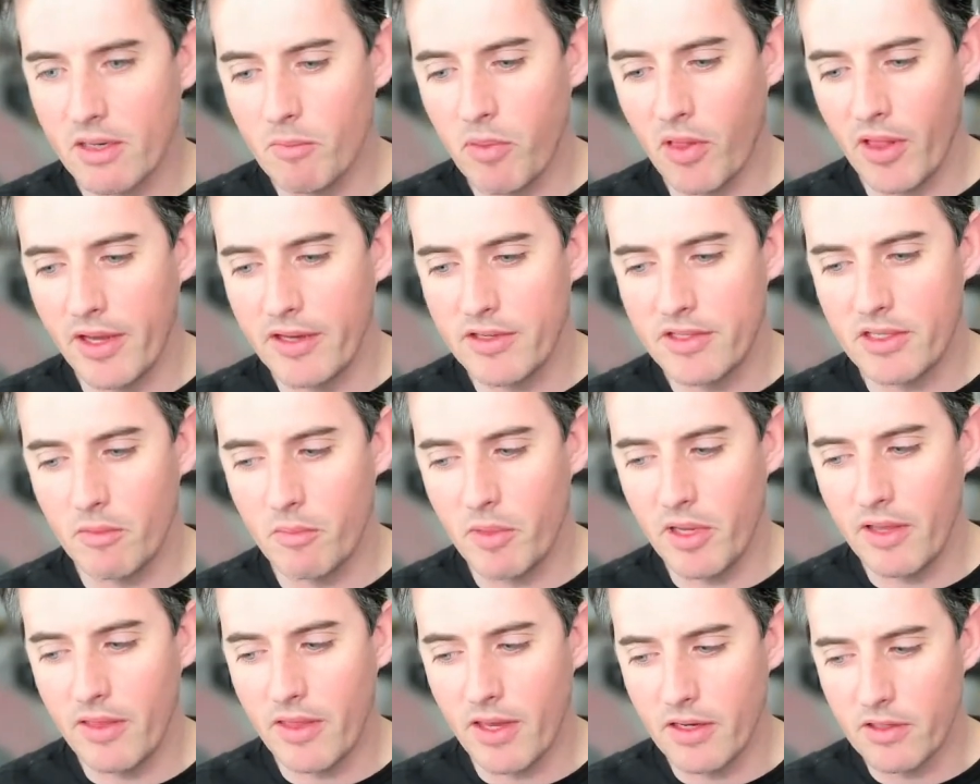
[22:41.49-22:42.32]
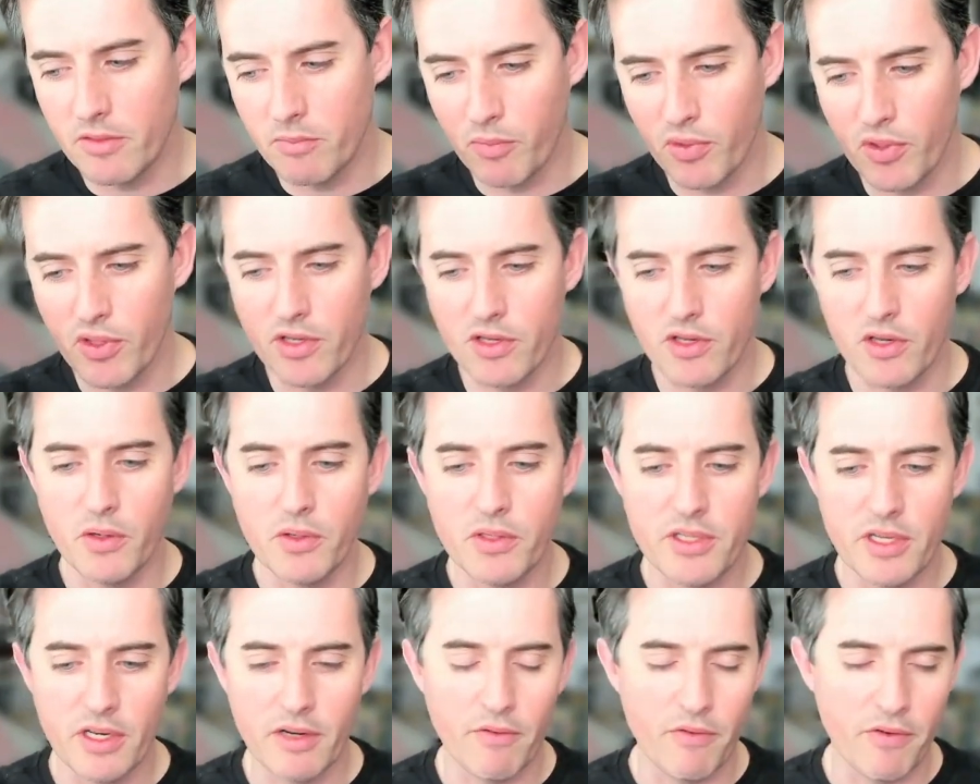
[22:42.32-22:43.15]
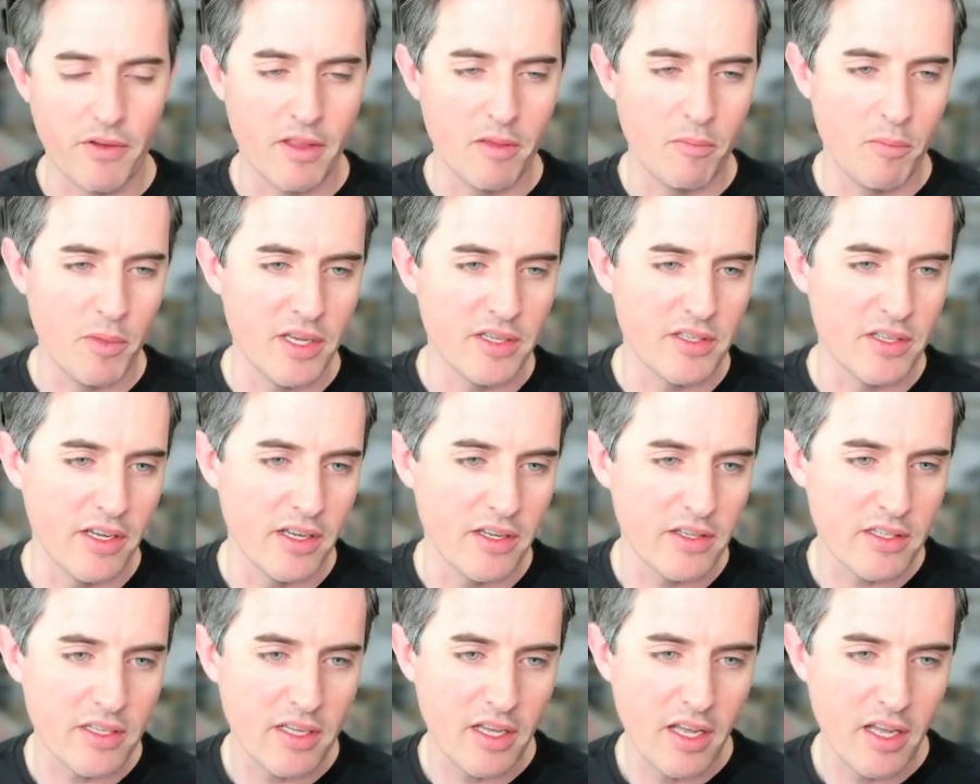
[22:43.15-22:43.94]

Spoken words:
place to be that is producing for the business.